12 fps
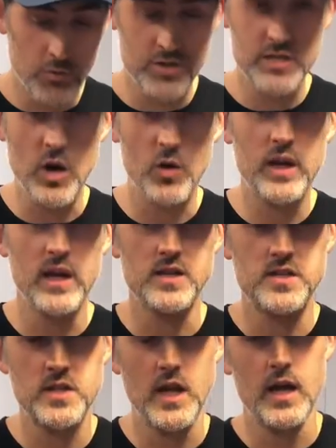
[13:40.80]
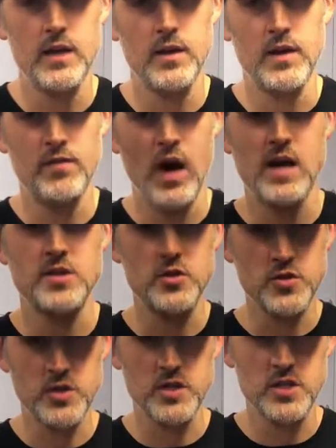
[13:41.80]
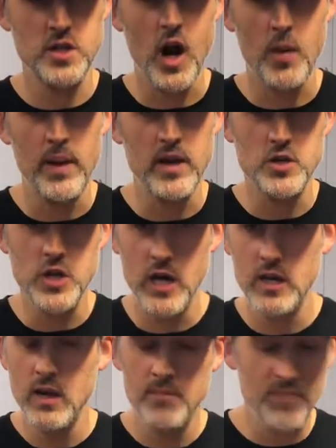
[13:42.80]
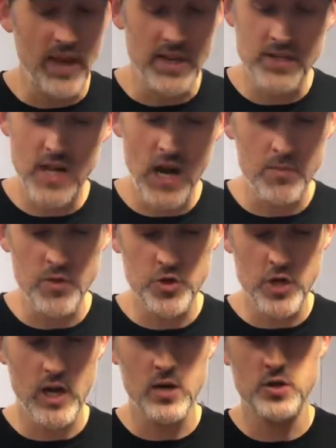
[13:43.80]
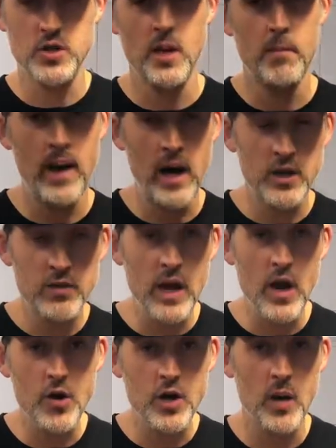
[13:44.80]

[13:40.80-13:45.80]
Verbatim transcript: will sell kits and advise using stock main jet. Anytime you change the amount of air